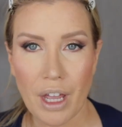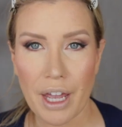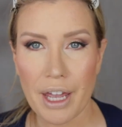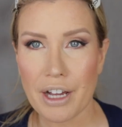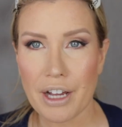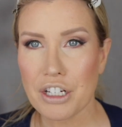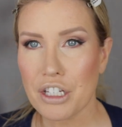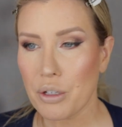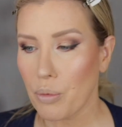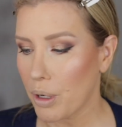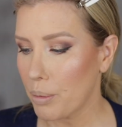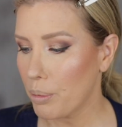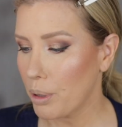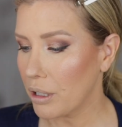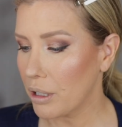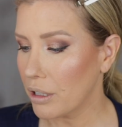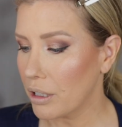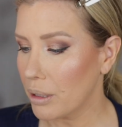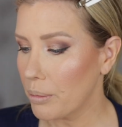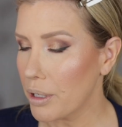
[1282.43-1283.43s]
I actually want to
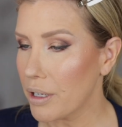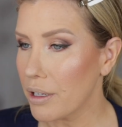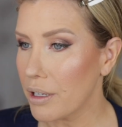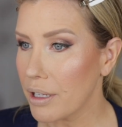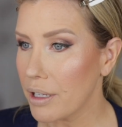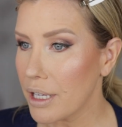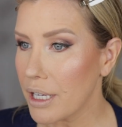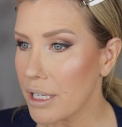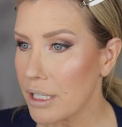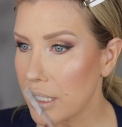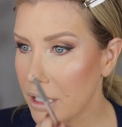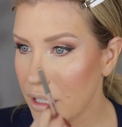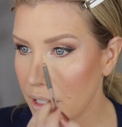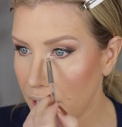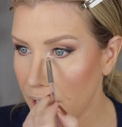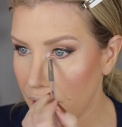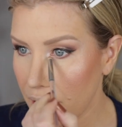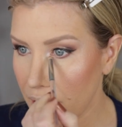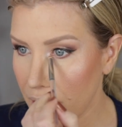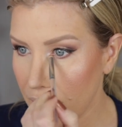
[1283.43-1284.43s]
put a little bit of this
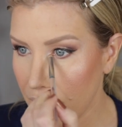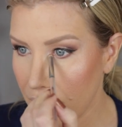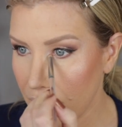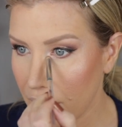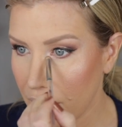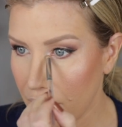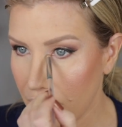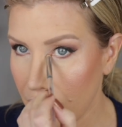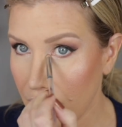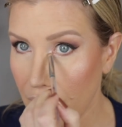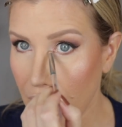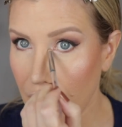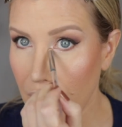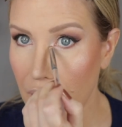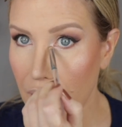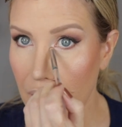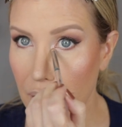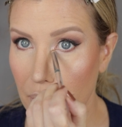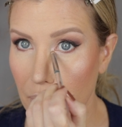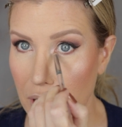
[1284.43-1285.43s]
in
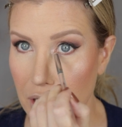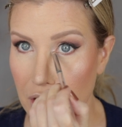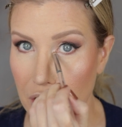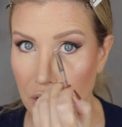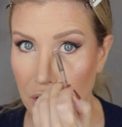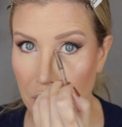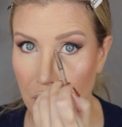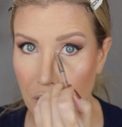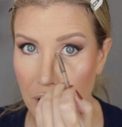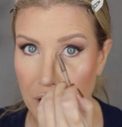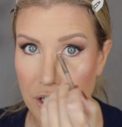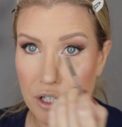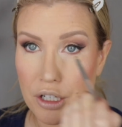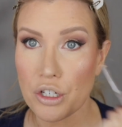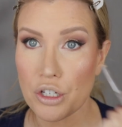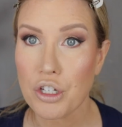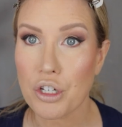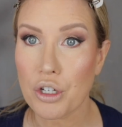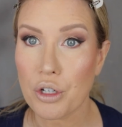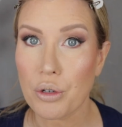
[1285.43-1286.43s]
my tear
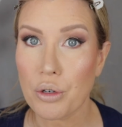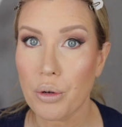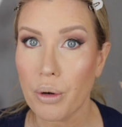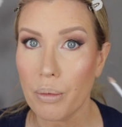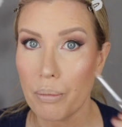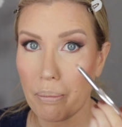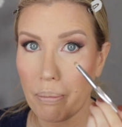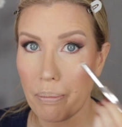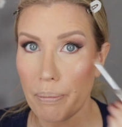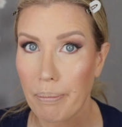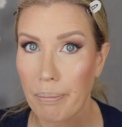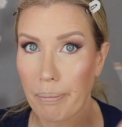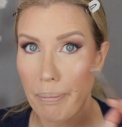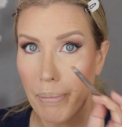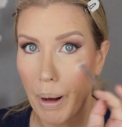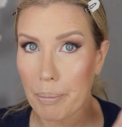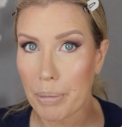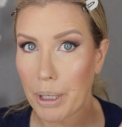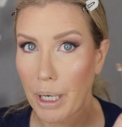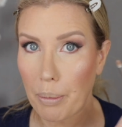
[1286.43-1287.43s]
duct to
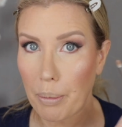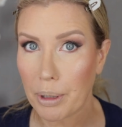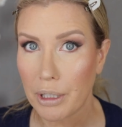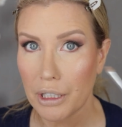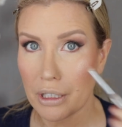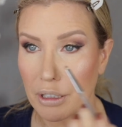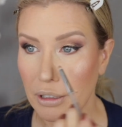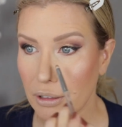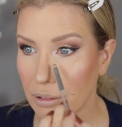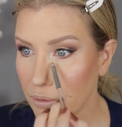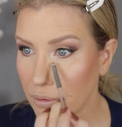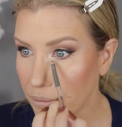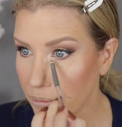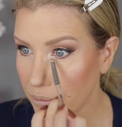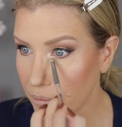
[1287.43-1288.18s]
bump it up a little.